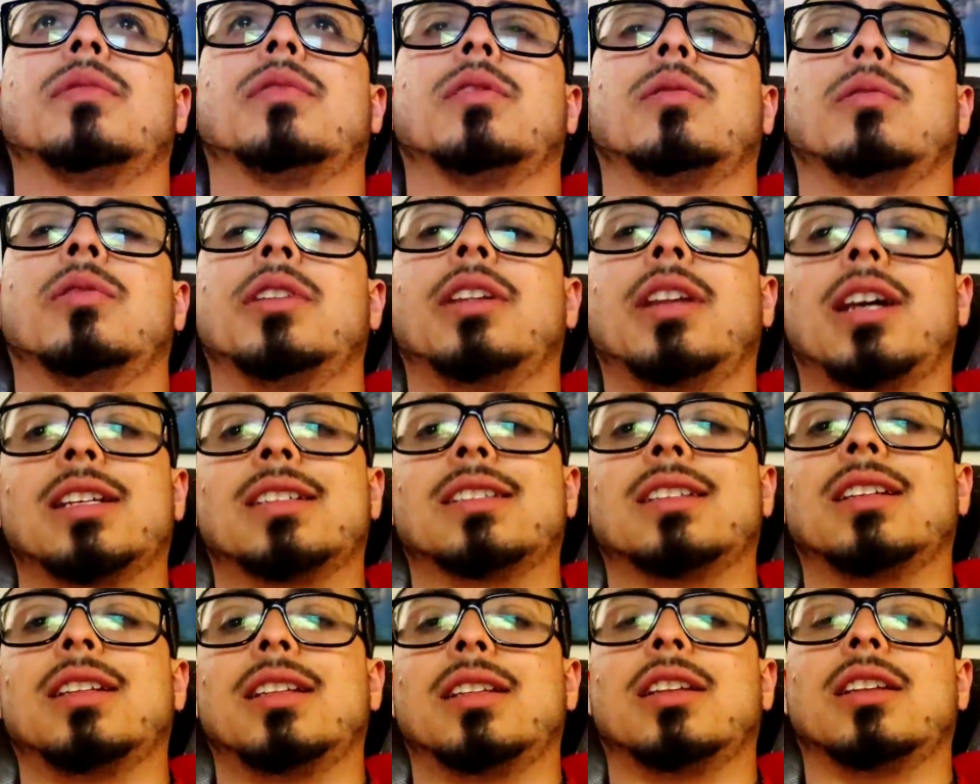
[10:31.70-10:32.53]
The one
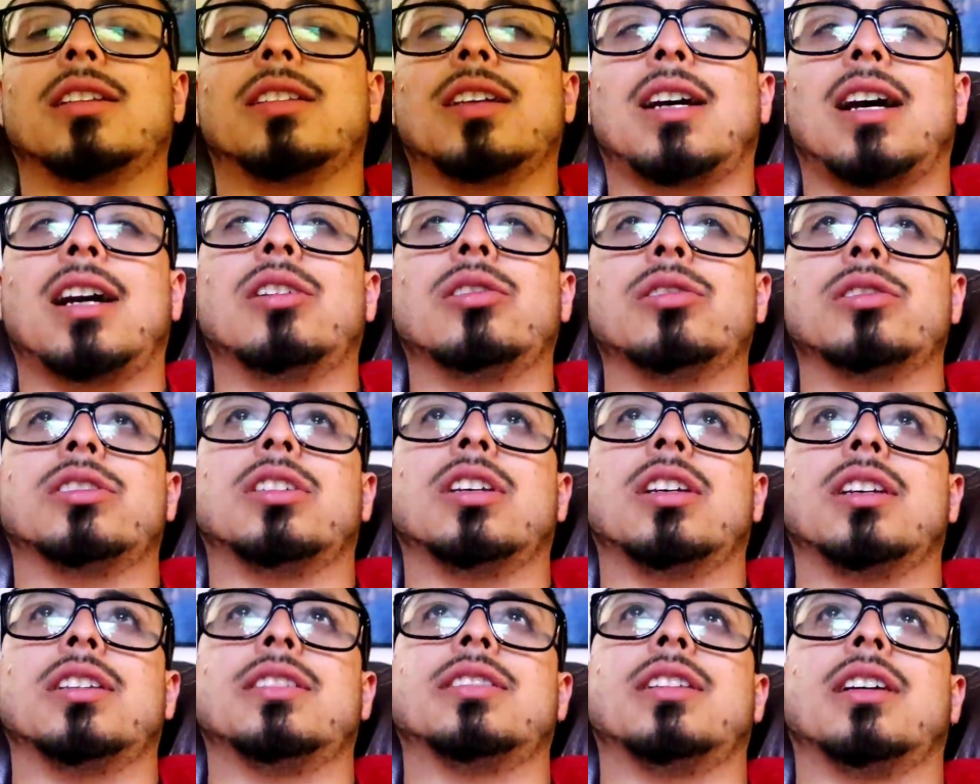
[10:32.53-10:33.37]
that's the title
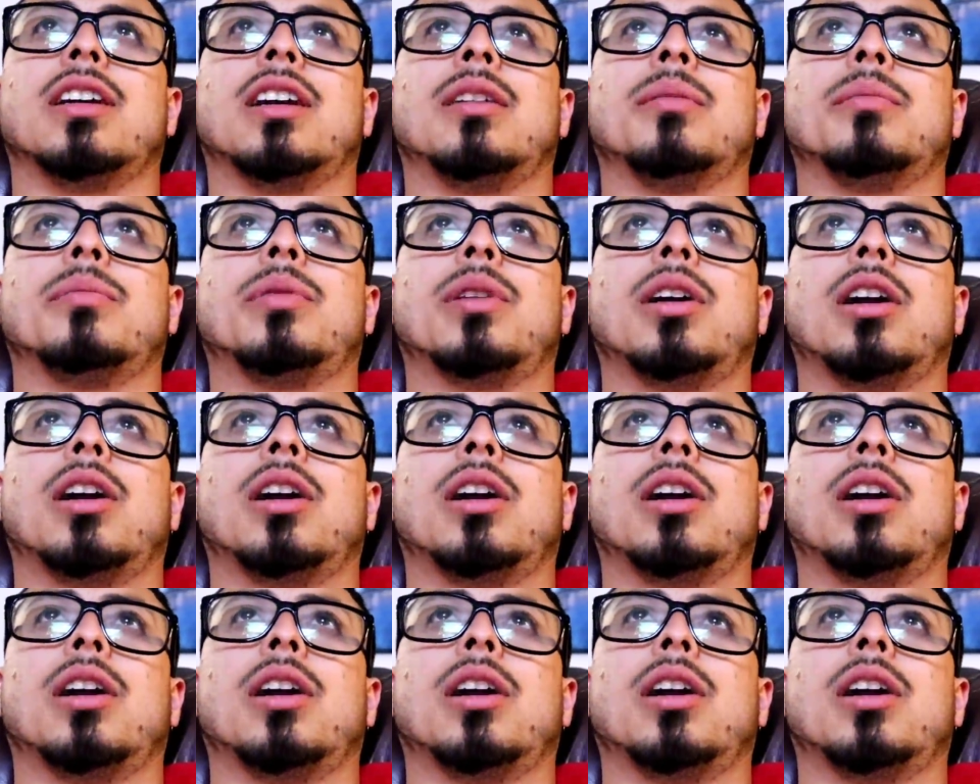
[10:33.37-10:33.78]
says that I'm